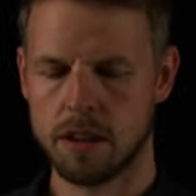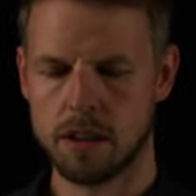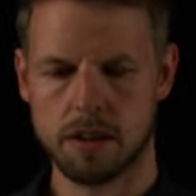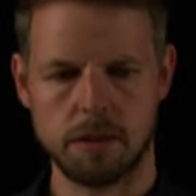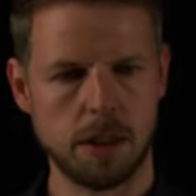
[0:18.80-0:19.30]

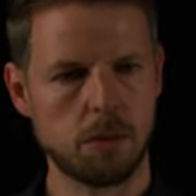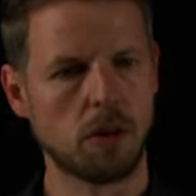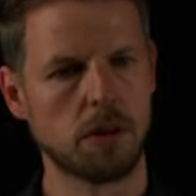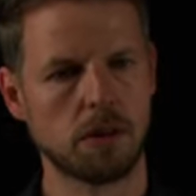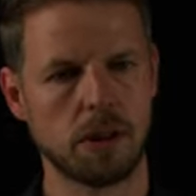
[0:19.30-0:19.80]
uh, in a
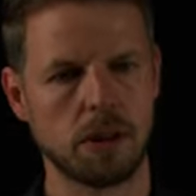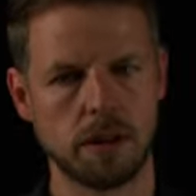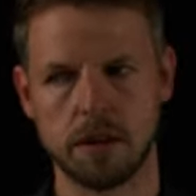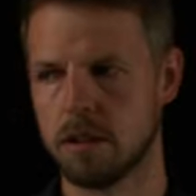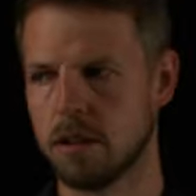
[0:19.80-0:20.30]
more
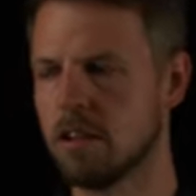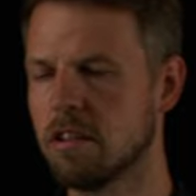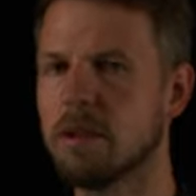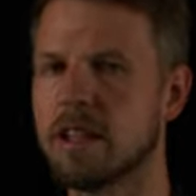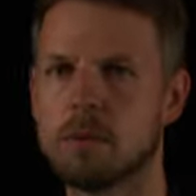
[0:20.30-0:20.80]
uh,
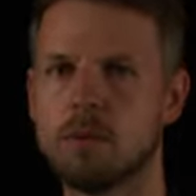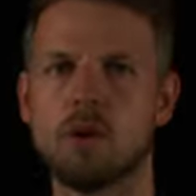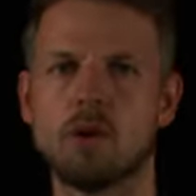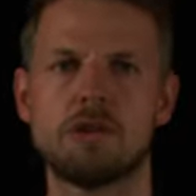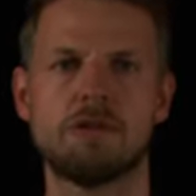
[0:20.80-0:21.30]
systematic
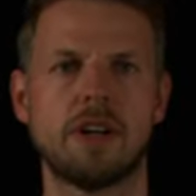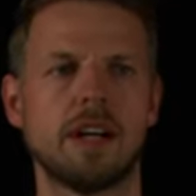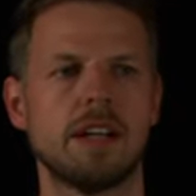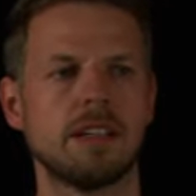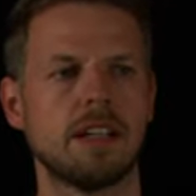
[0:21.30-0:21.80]
approach,
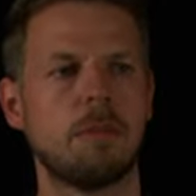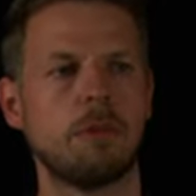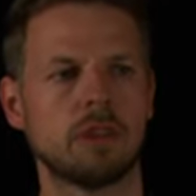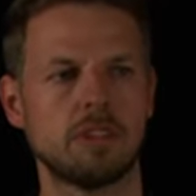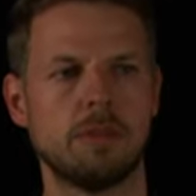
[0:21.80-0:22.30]
find
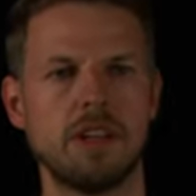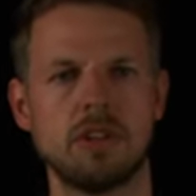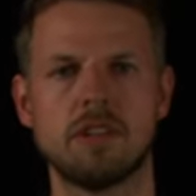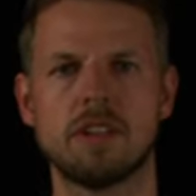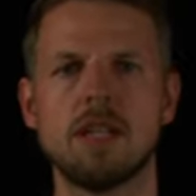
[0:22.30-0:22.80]
approximation
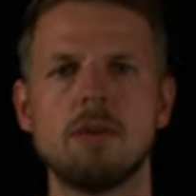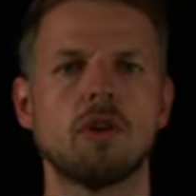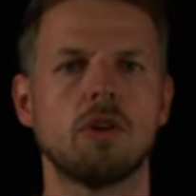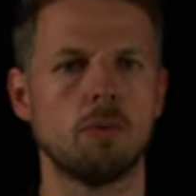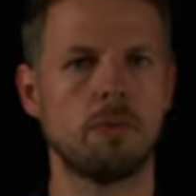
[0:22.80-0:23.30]
schemes or
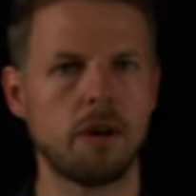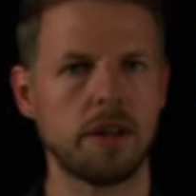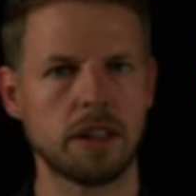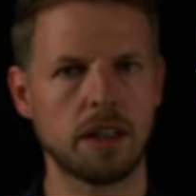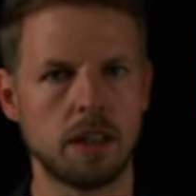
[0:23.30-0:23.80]

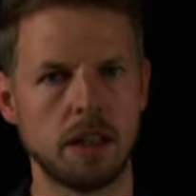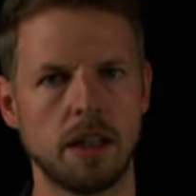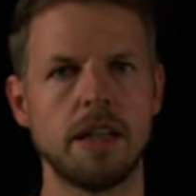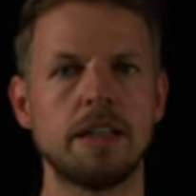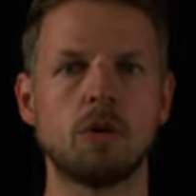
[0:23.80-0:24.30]
numerical
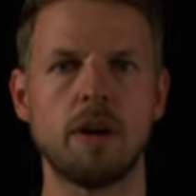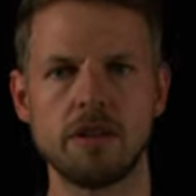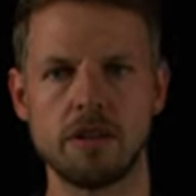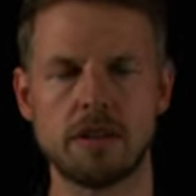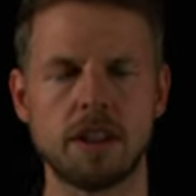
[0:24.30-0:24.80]

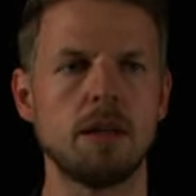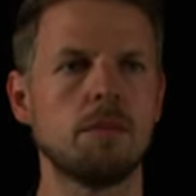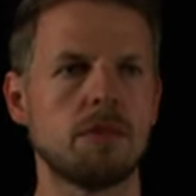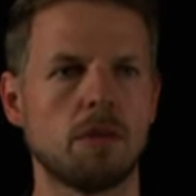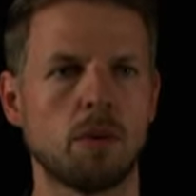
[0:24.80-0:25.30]
integration
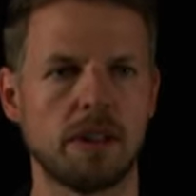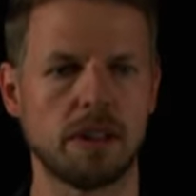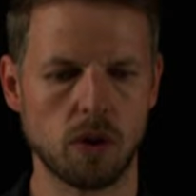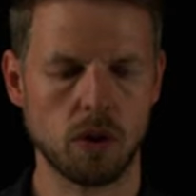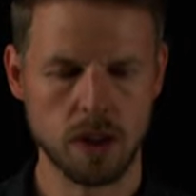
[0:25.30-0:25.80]
schemes is what they're
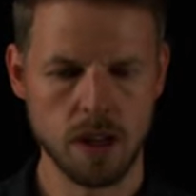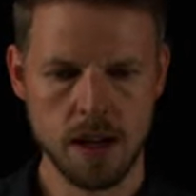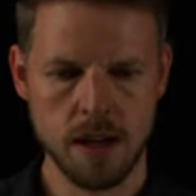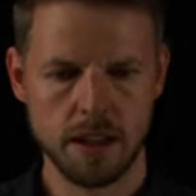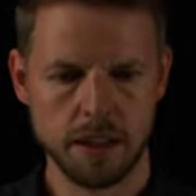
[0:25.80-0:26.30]
called,
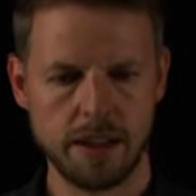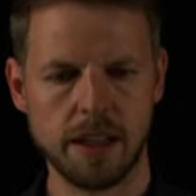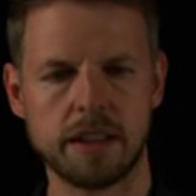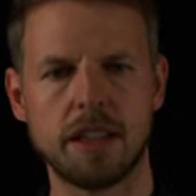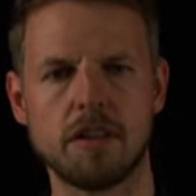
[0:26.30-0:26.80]

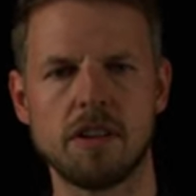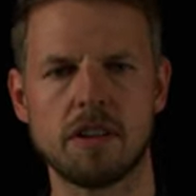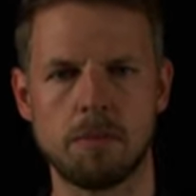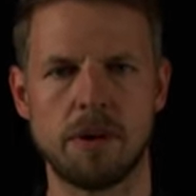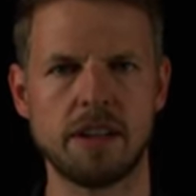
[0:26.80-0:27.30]
that give us
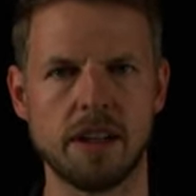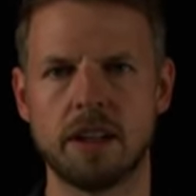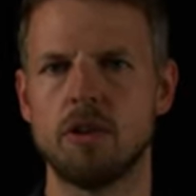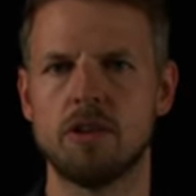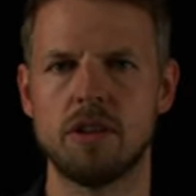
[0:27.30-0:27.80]
better
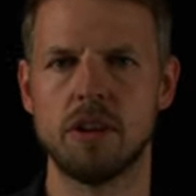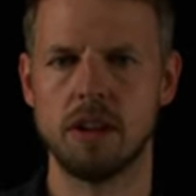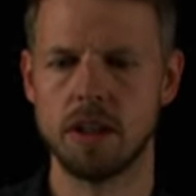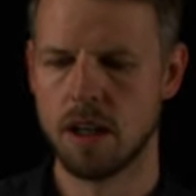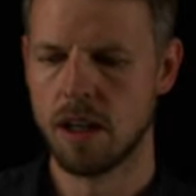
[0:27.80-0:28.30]

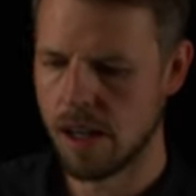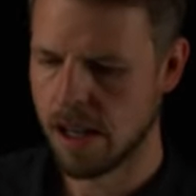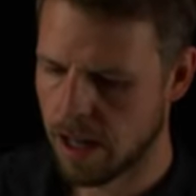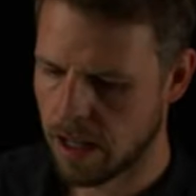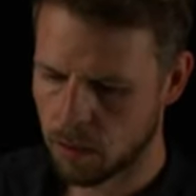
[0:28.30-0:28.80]
accuracy
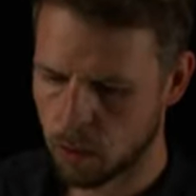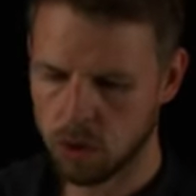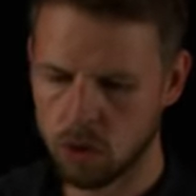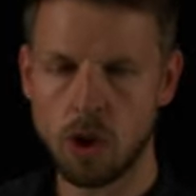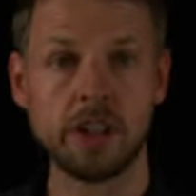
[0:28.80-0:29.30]
and we do
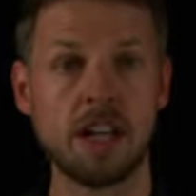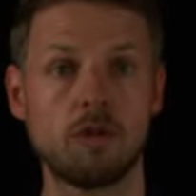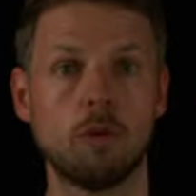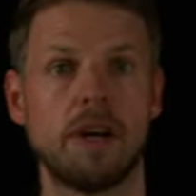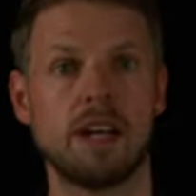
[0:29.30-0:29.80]
not have
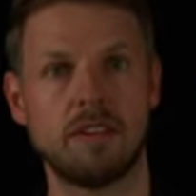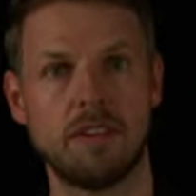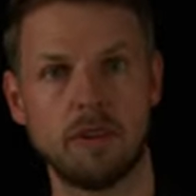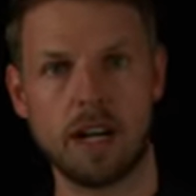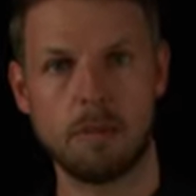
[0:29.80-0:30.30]
to pay the
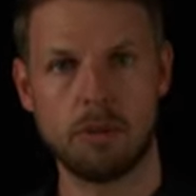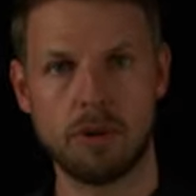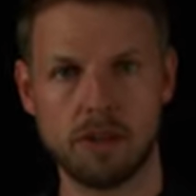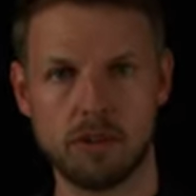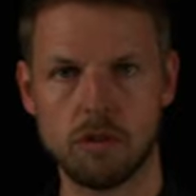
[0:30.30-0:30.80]
very high
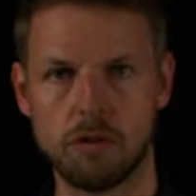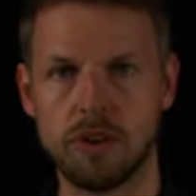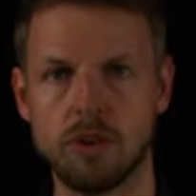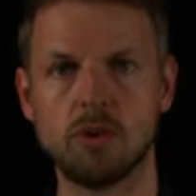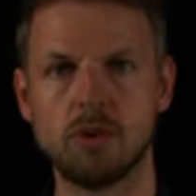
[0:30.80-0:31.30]
price of
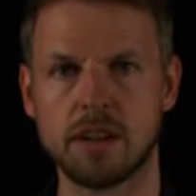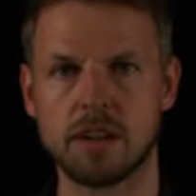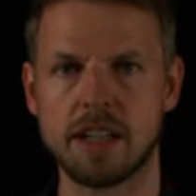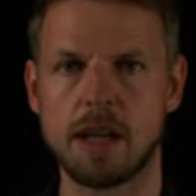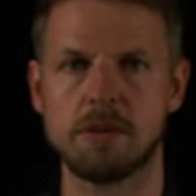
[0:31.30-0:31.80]
reducing the
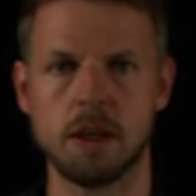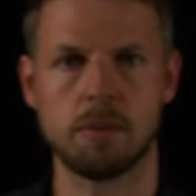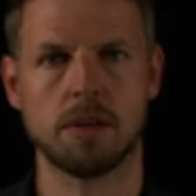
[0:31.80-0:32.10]
time step